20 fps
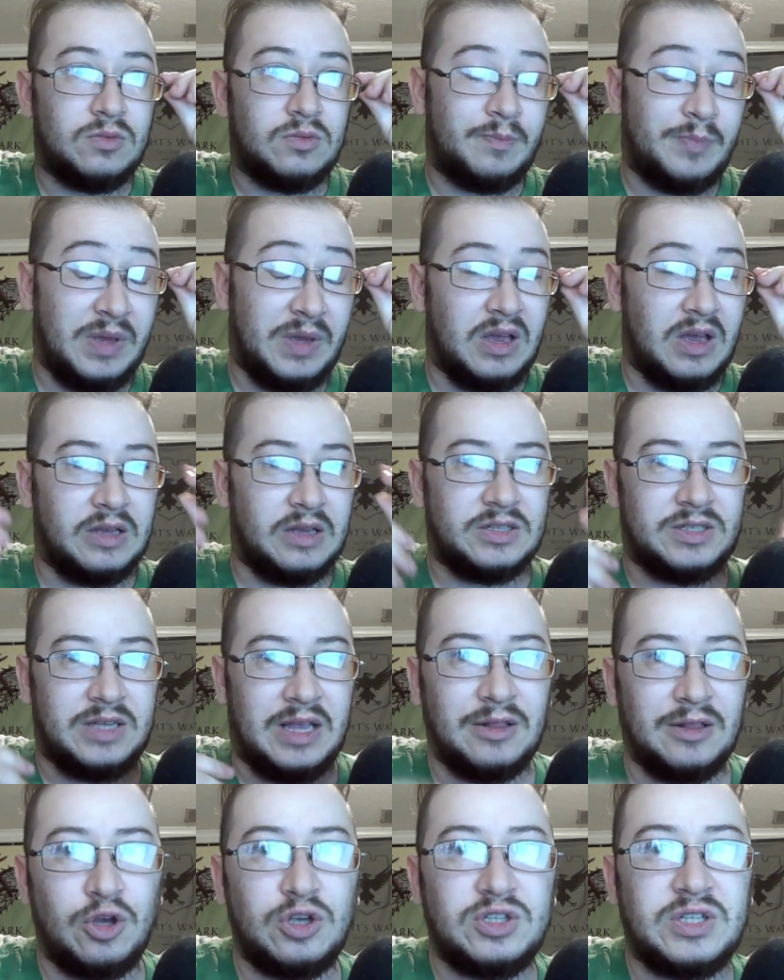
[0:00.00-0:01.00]
because it
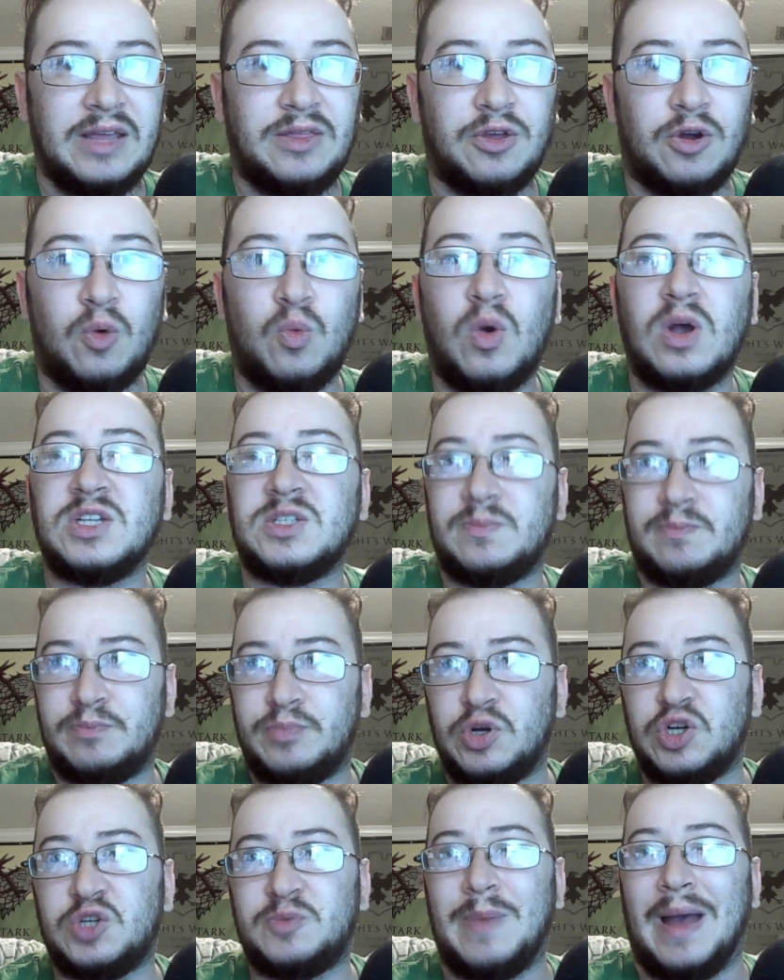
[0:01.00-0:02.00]
looks like there was
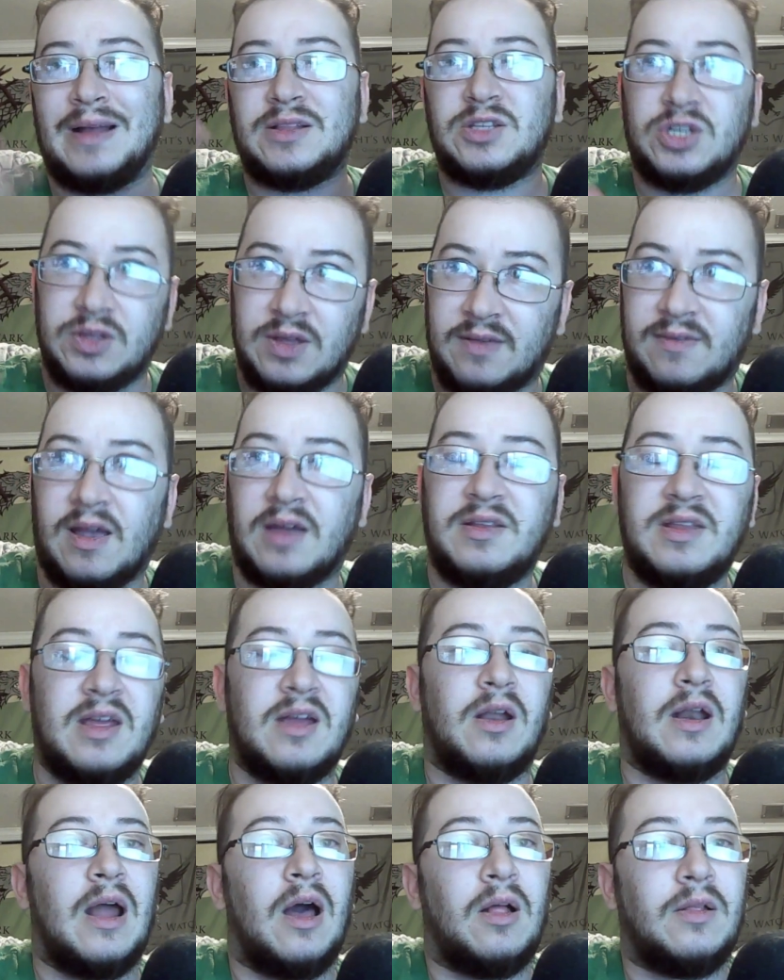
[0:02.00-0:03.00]
pushback to this
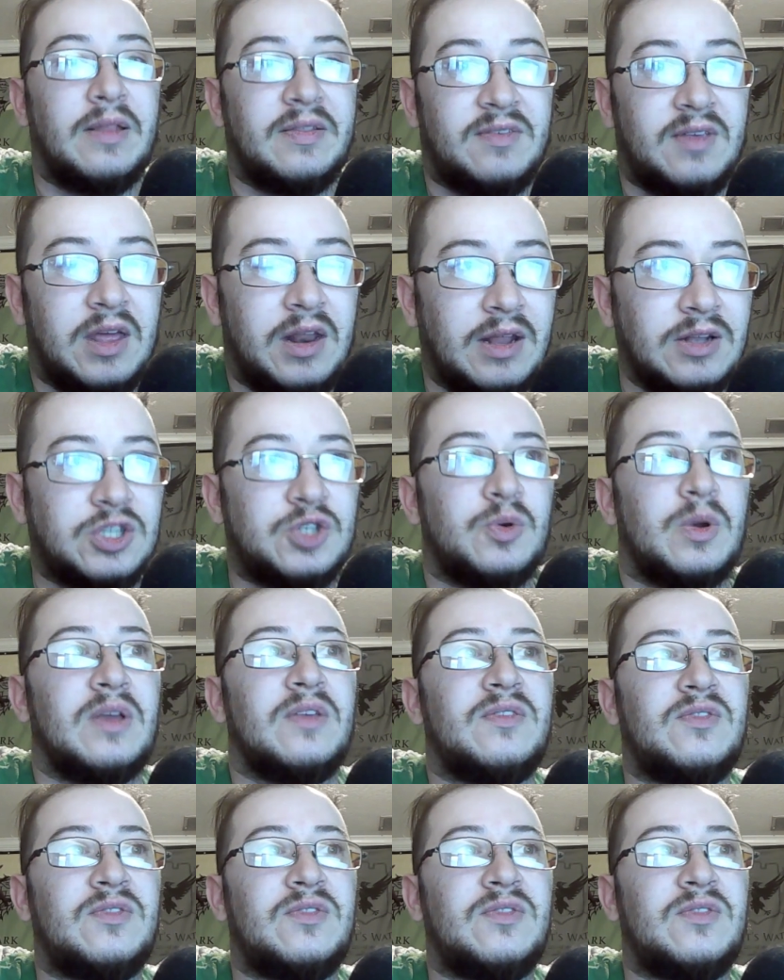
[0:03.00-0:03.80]
idea. Now let's get into it.